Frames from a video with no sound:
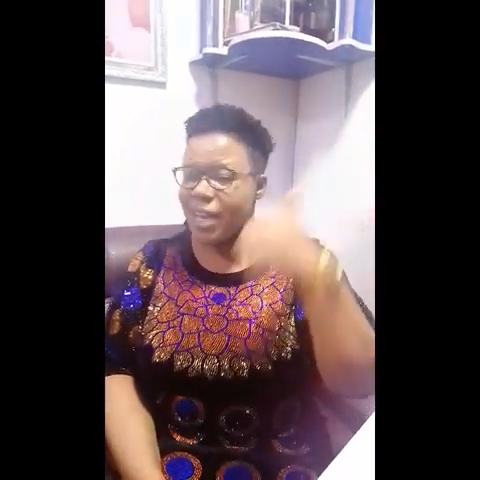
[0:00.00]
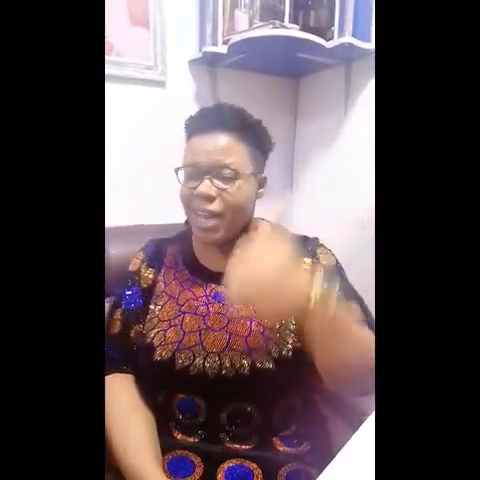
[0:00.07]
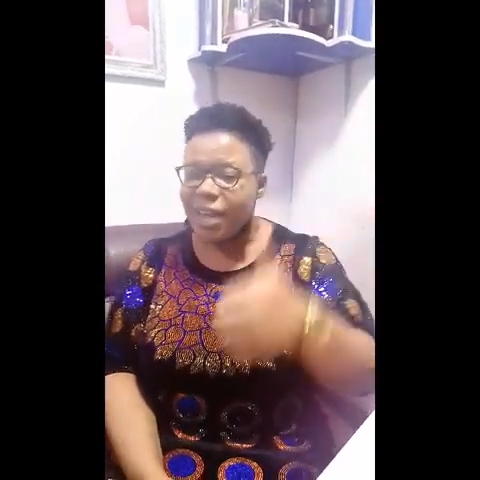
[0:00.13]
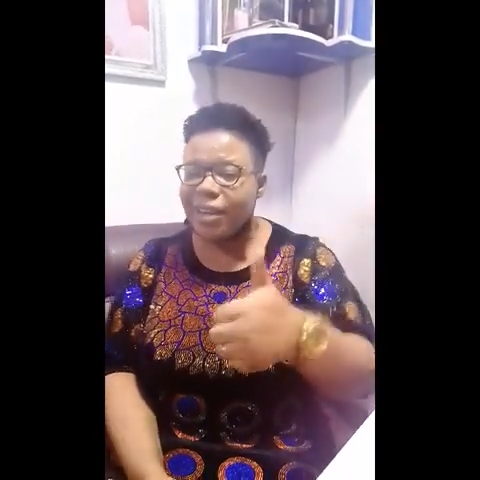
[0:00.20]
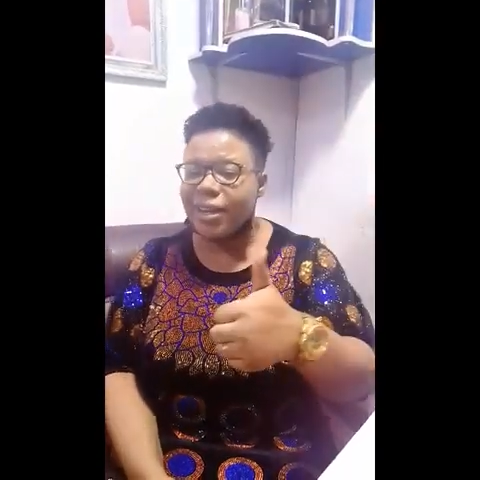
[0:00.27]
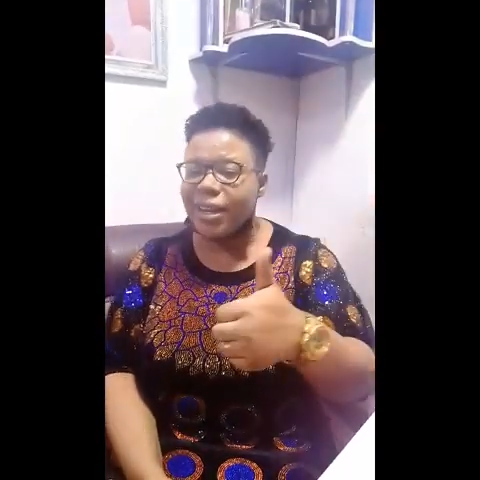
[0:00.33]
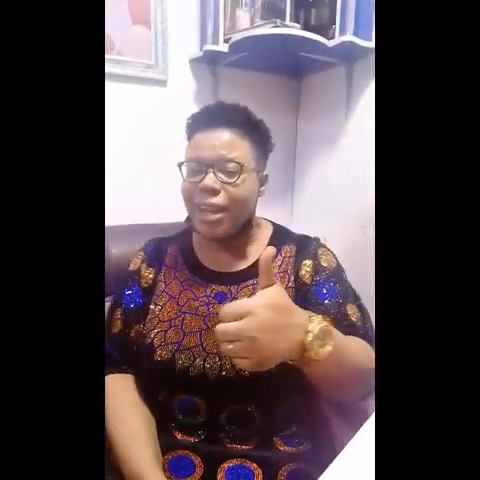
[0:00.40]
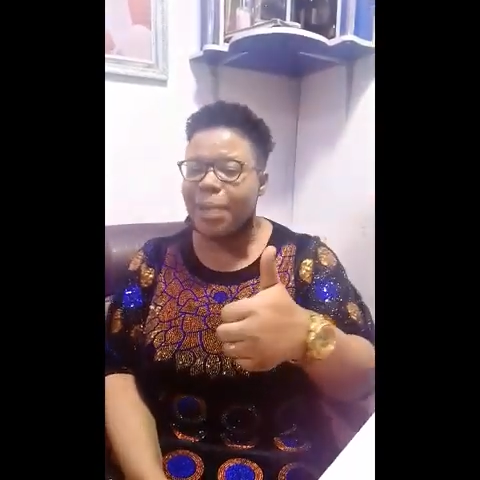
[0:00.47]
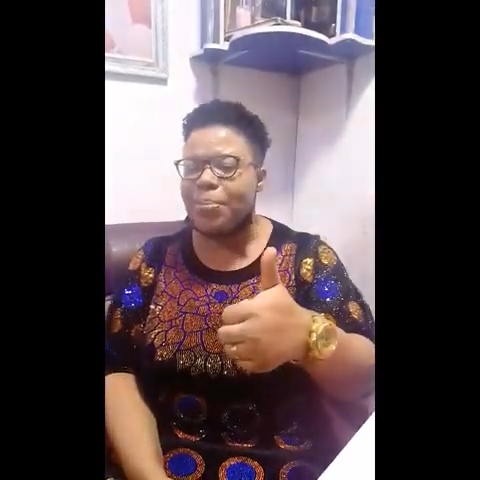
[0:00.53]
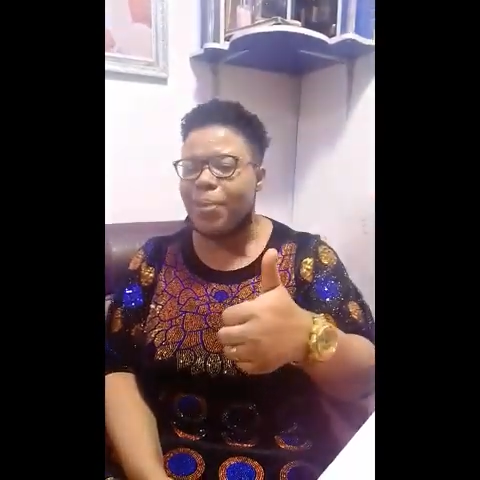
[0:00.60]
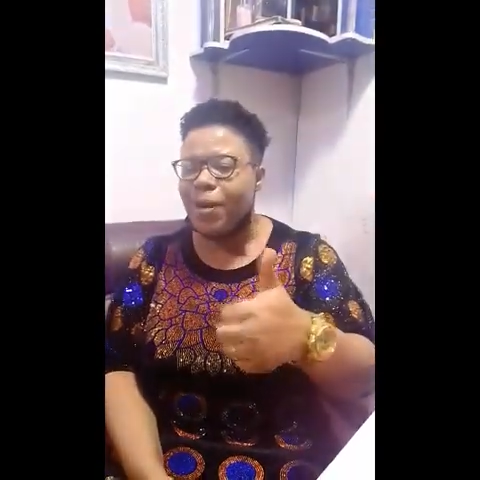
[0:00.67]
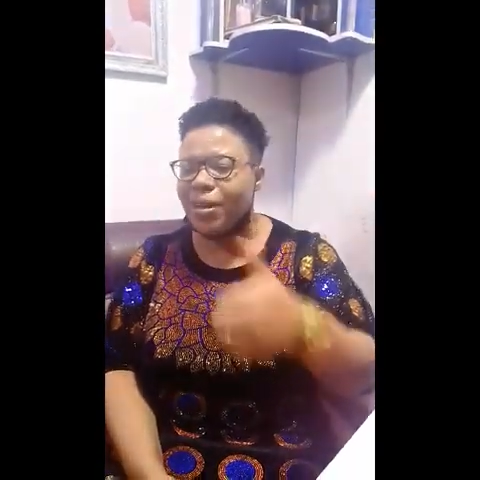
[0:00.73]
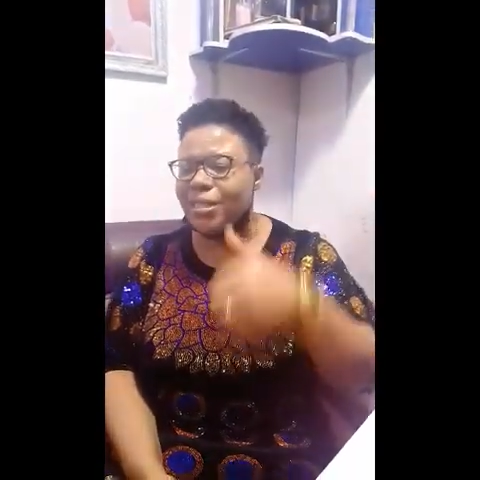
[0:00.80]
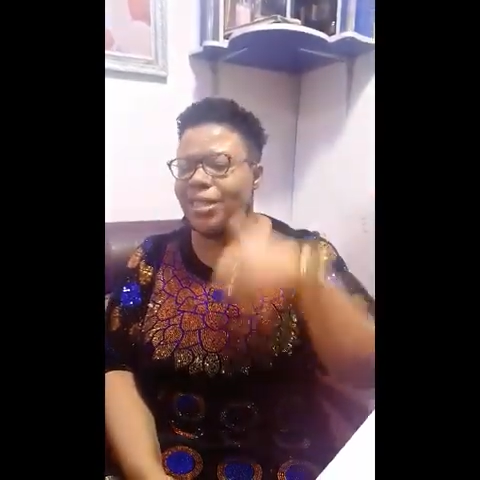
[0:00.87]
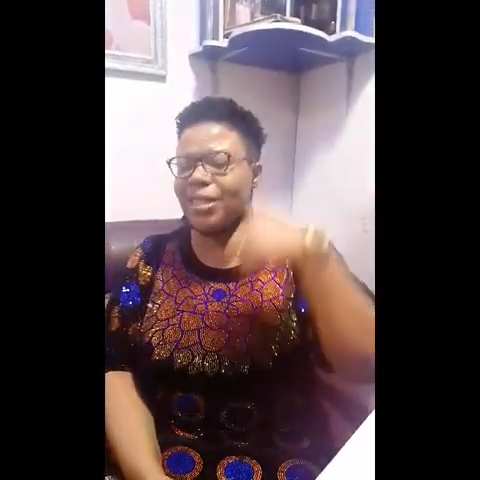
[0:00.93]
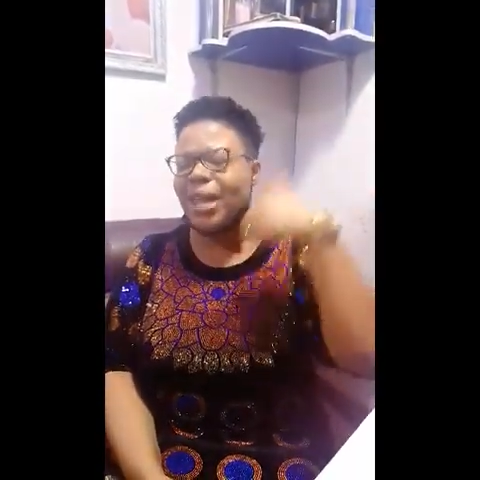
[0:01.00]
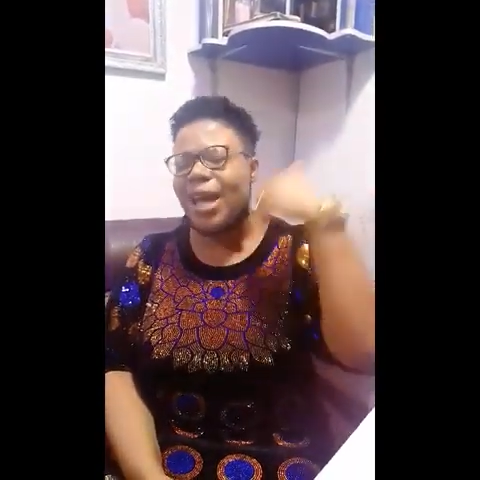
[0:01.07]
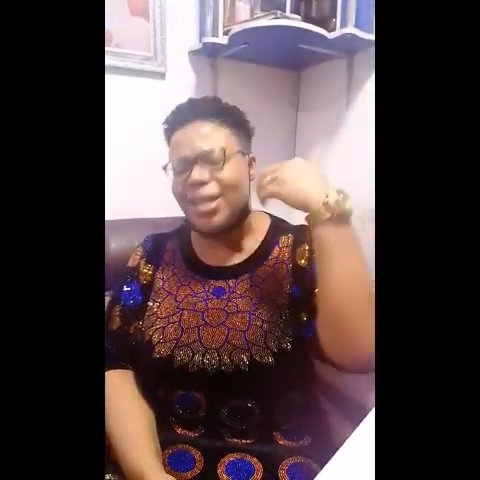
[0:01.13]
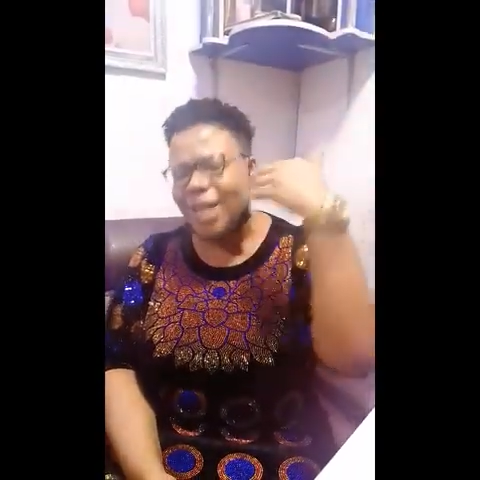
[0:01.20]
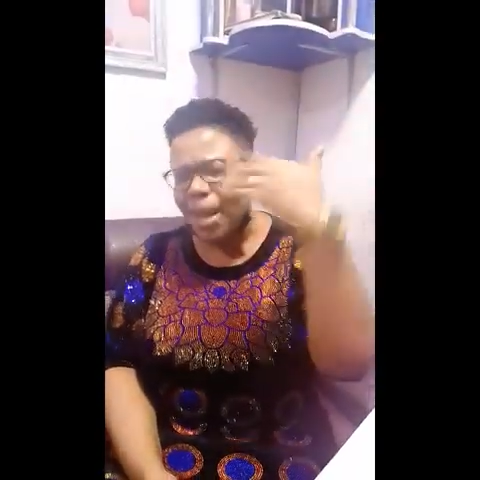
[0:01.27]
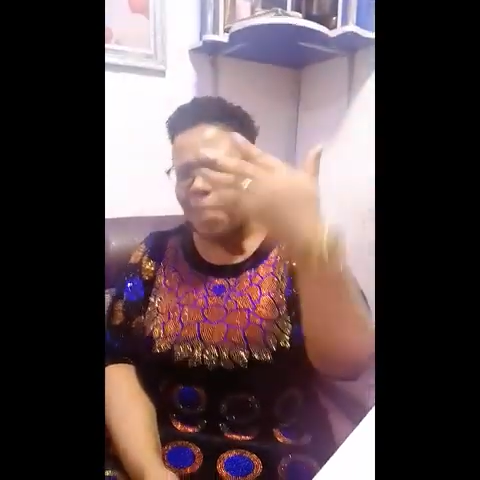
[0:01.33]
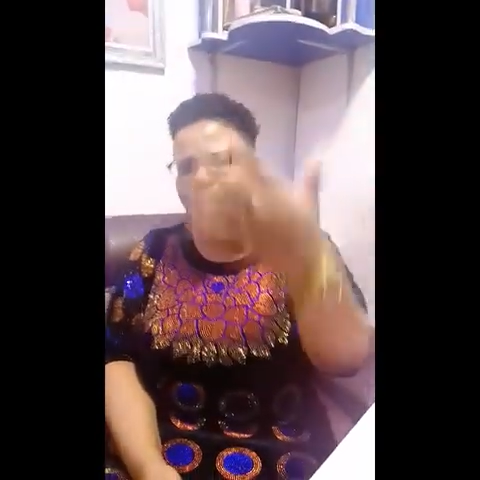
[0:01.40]
hit the like button,
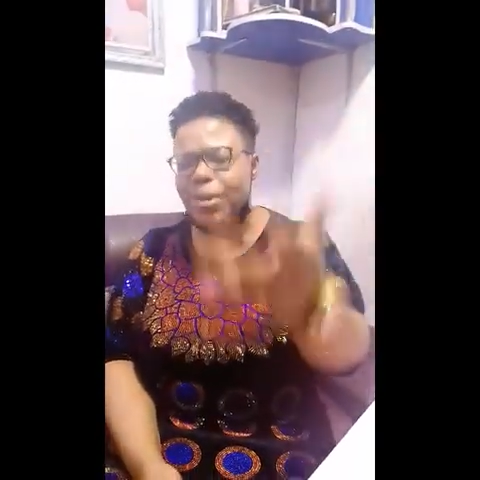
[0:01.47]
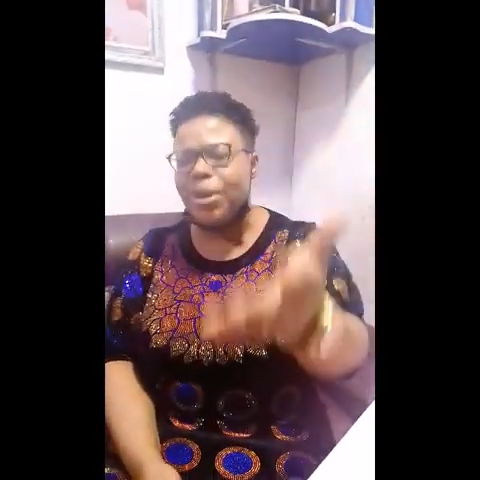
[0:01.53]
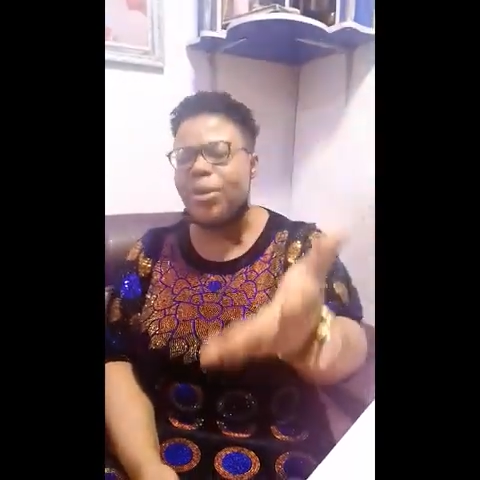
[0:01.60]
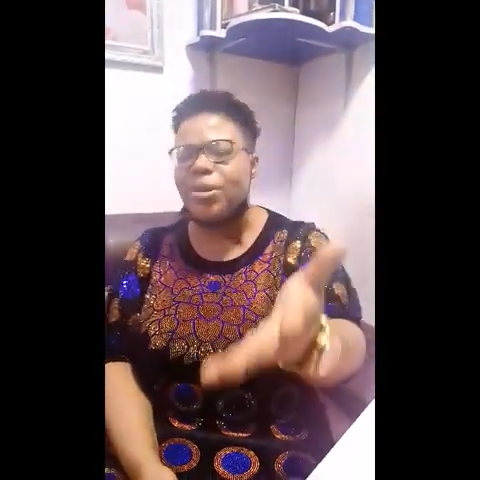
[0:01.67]
and let me know